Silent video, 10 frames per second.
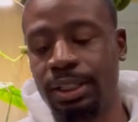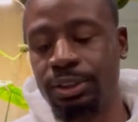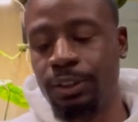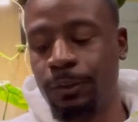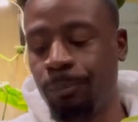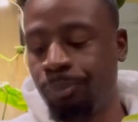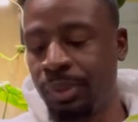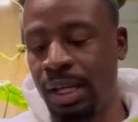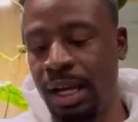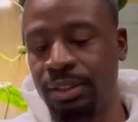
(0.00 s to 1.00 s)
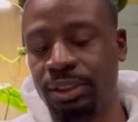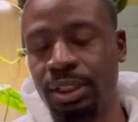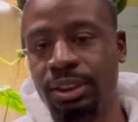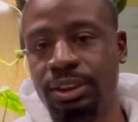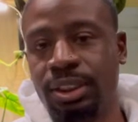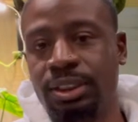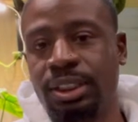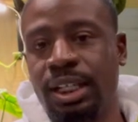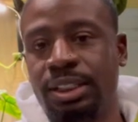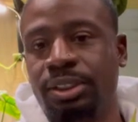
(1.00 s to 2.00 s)
So I'll turn this to the
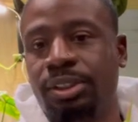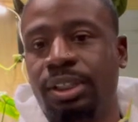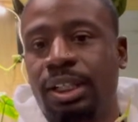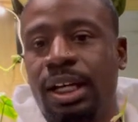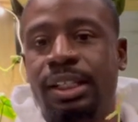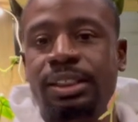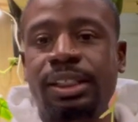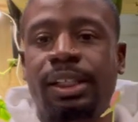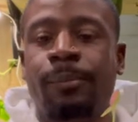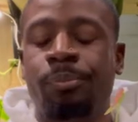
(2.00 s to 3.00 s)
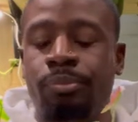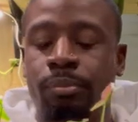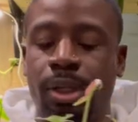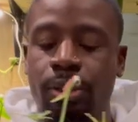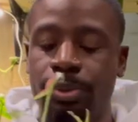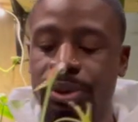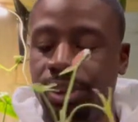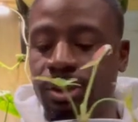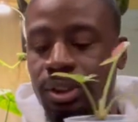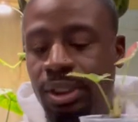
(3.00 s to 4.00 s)
side so you can kind of see my little
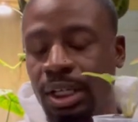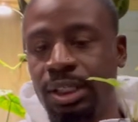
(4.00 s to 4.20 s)
procedure.